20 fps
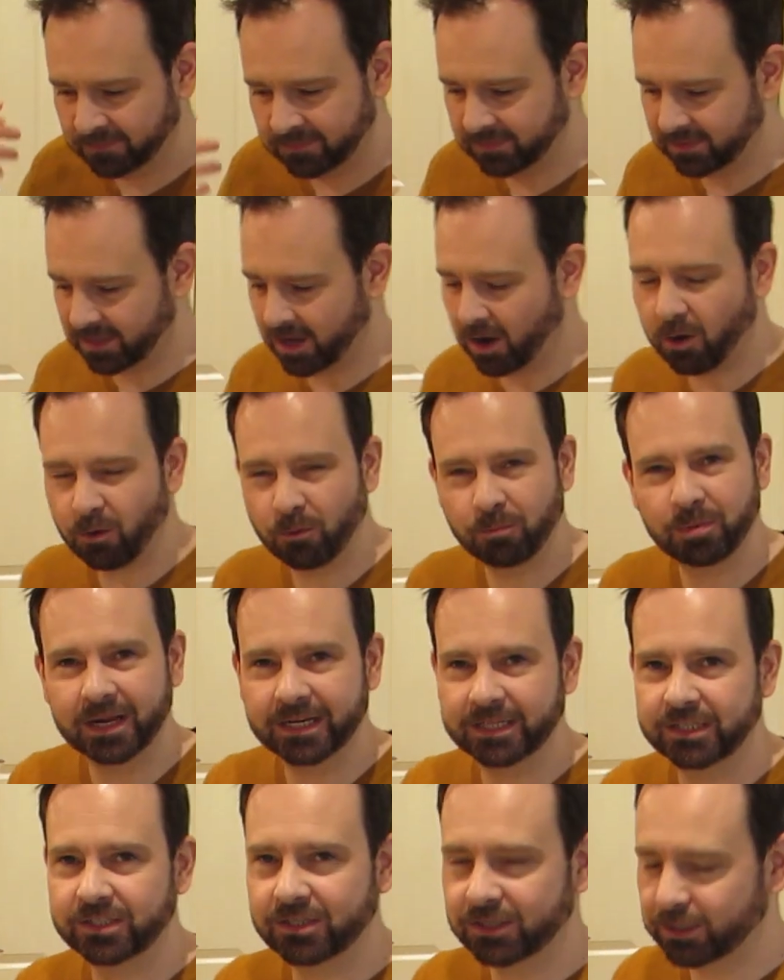The whole
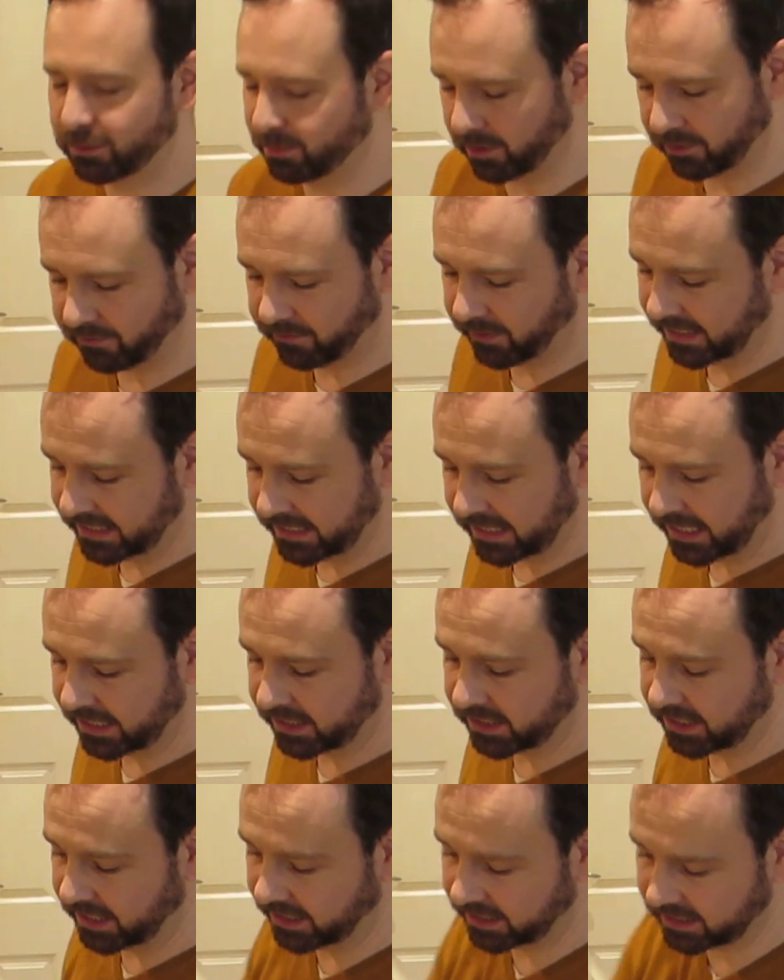place just smells
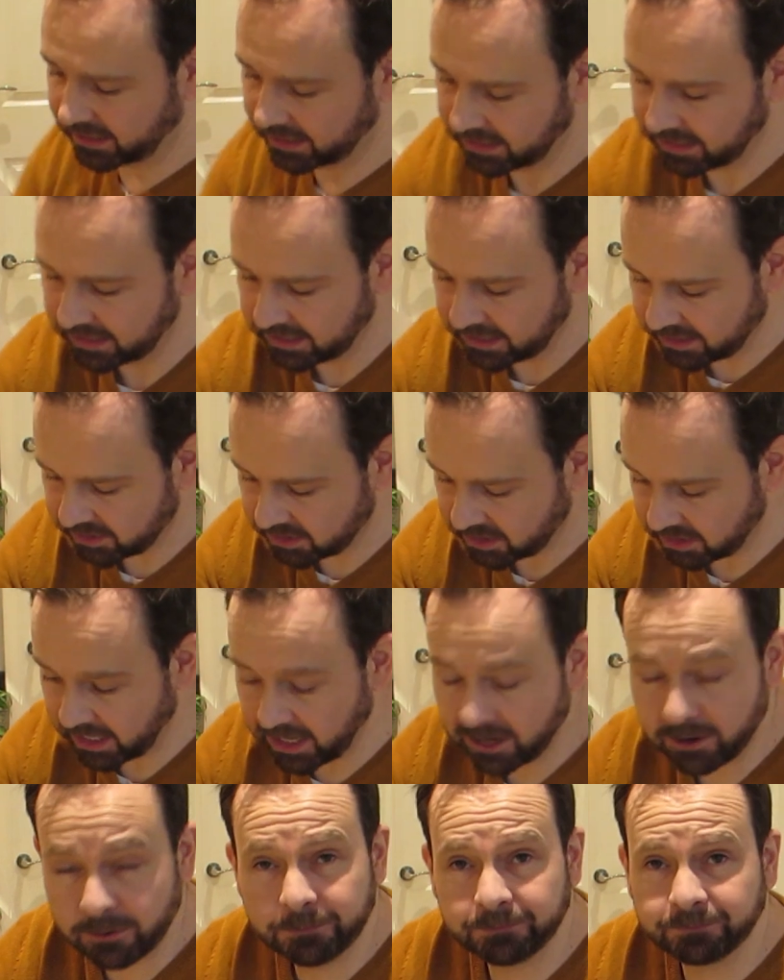fantastic. So
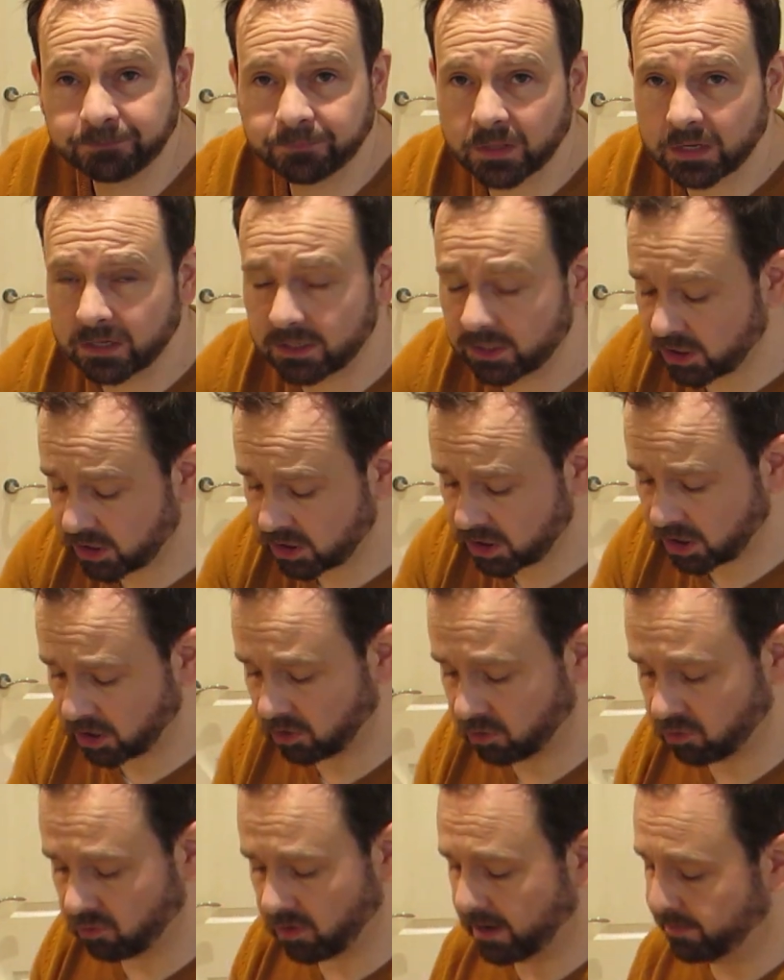now, you're just going to
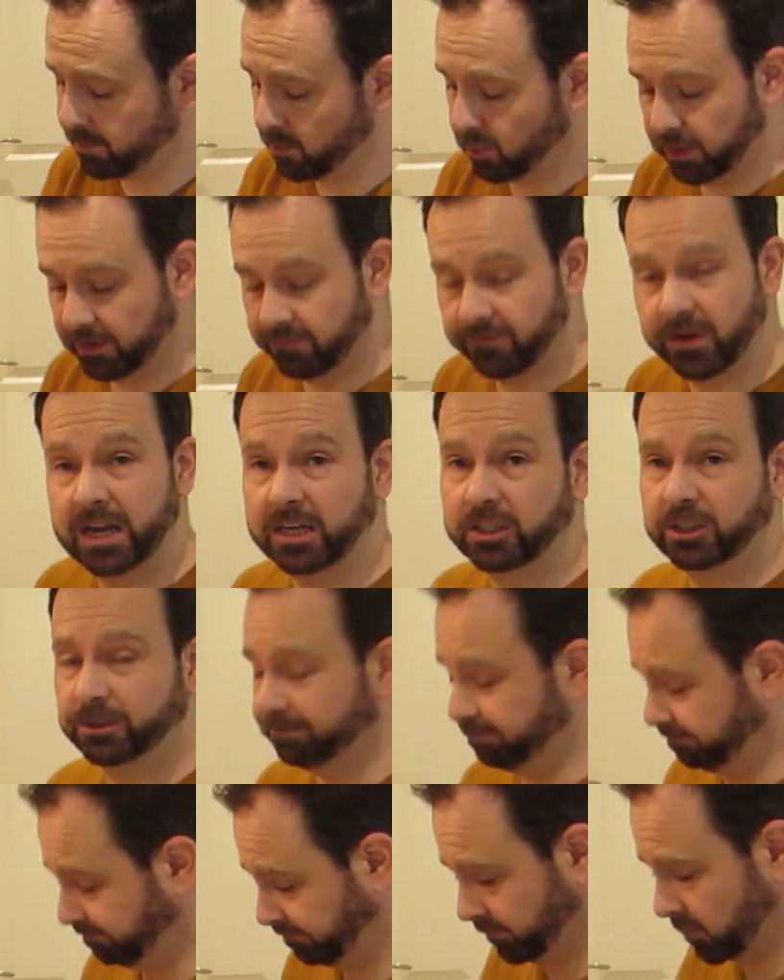grab all your veg,
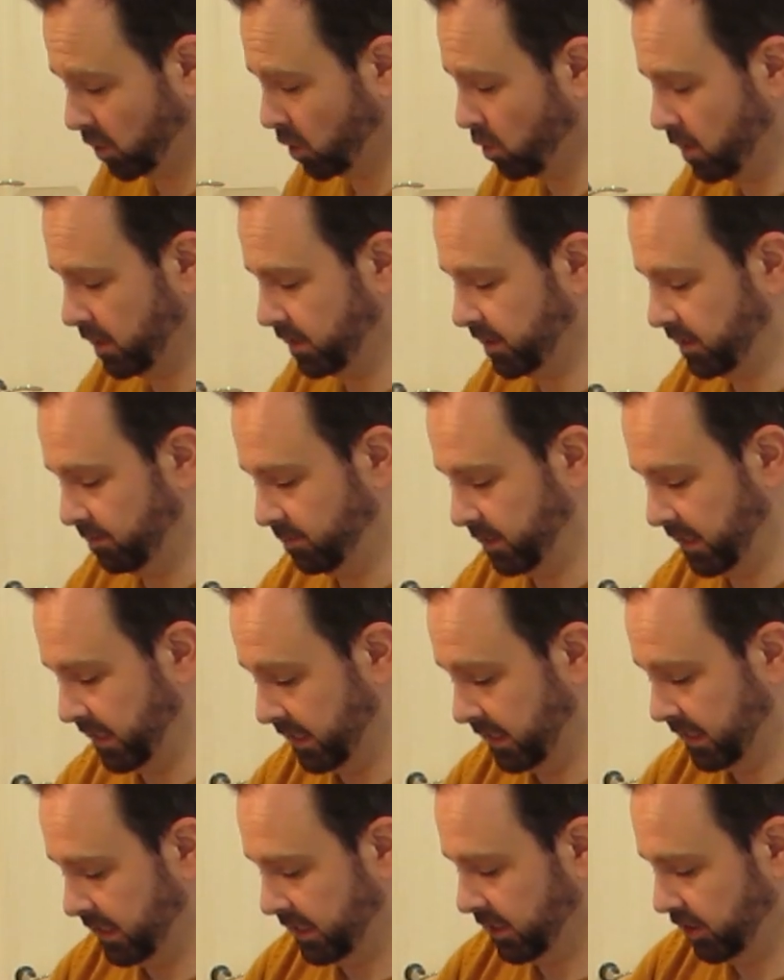quite simply,
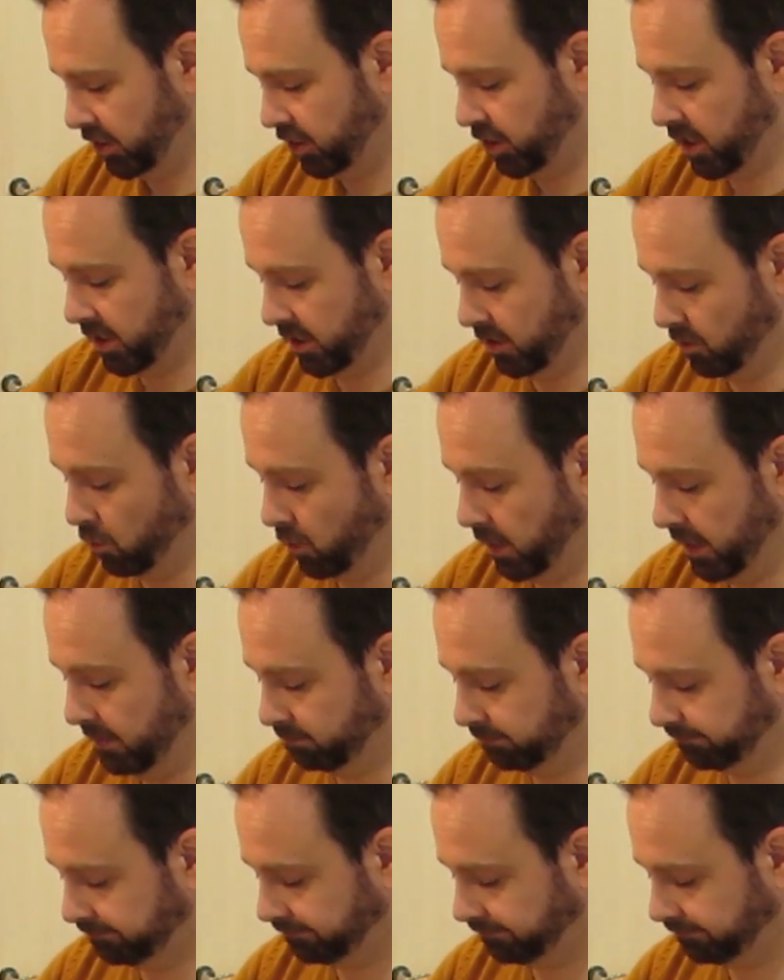chuck it all in.